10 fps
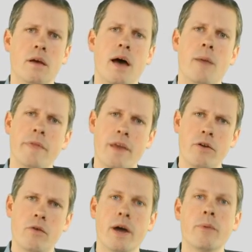up and down
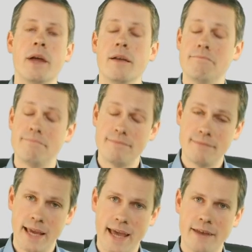the runway.
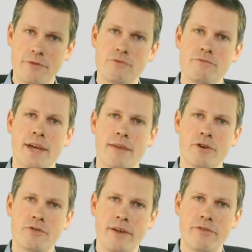Again, check for
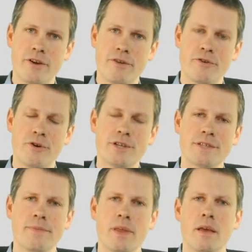traffic, of course,
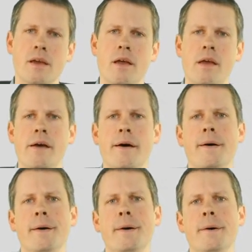
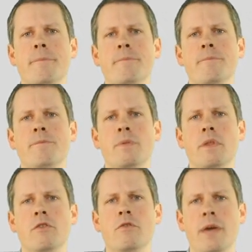to
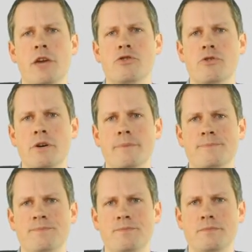make sure
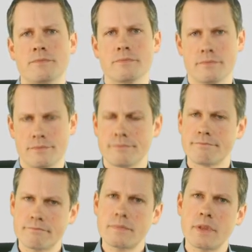
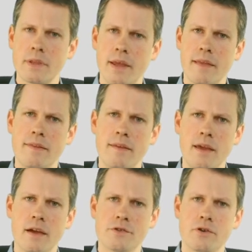that
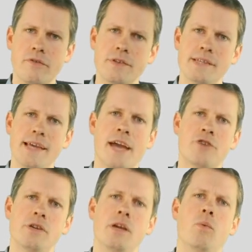the surface is
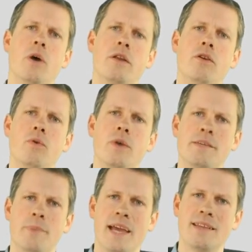actually what you
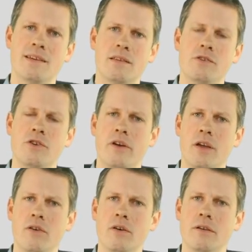expected during
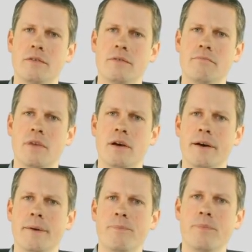your
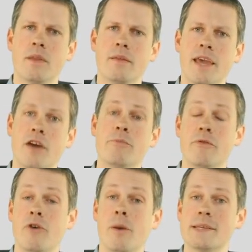takeoff
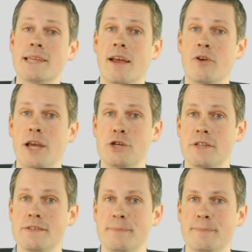performance
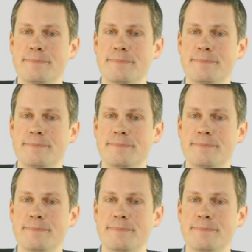calculations.